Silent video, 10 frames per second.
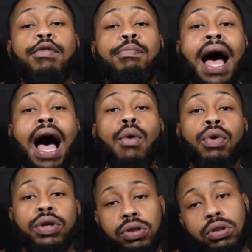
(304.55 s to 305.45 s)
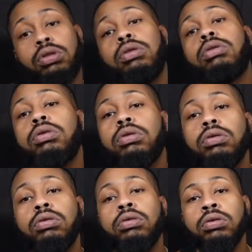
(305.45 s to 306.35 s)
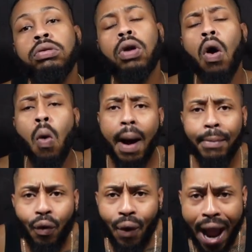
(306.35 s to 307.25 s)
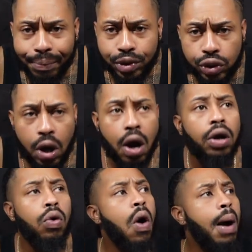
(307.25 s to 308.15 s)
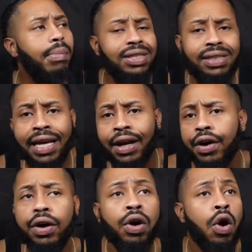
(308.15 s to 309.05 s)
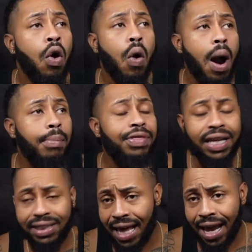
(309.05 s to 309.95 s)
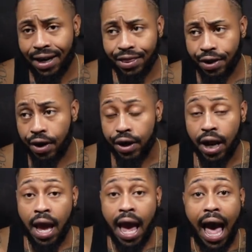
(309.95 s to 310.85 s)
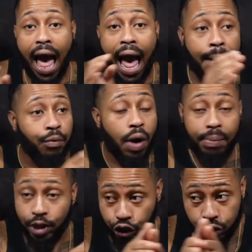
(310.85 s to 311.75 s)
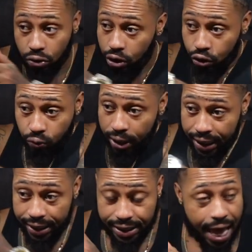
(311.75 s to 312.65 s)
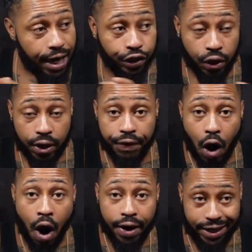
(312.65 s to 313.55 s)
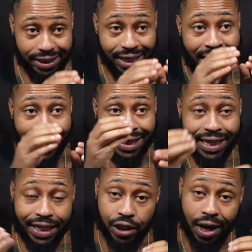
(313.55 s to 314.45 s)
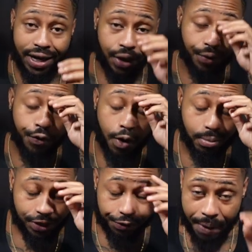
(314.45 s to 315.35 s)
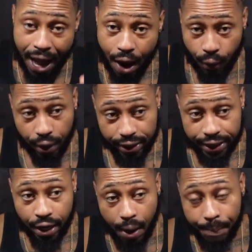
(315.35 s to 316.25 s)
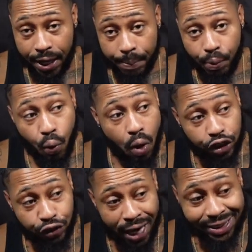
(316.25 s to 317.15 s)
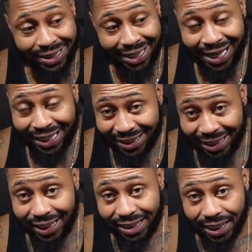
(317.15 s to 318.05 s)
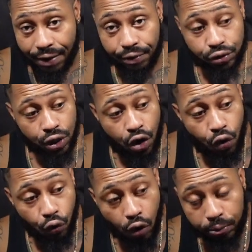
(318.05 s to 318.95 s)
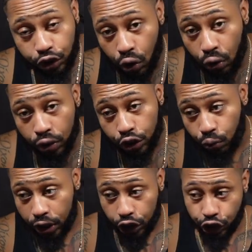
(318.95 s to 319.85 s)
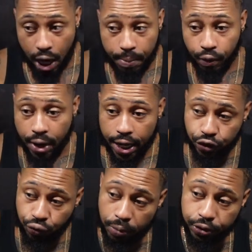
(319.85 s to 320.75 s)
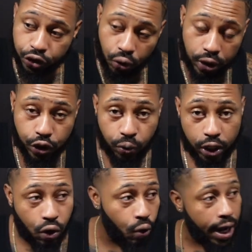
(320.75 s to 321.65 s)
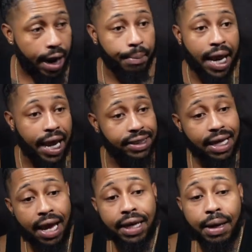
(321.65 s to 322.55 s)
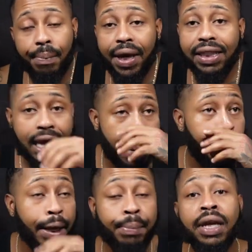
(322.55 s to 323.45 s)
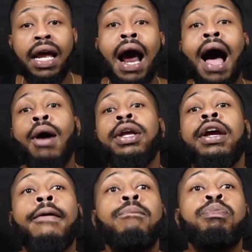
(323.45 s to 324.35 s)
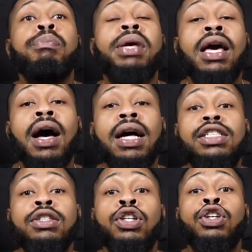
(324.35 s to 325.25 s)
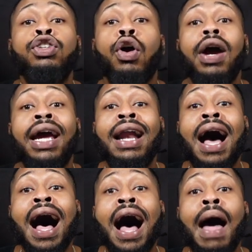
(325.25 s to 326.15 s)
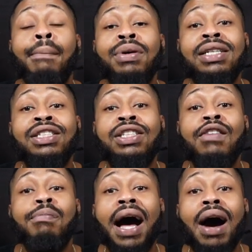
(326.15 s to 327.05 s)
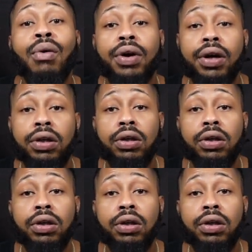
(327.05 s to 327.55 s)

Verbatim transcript: of powers. oh, I'm a rap star, or I'm a singer, or I'm this, that, and the third. I'm rubbing shoulders with this, that, and the third of an artist. These are little forms of power. There are people who are trying to get to these levels. Rub shoulders with the John Morants. Rub shoulders with the Kodak Blacks. The big time people that are out here. Because you're in a high position of power.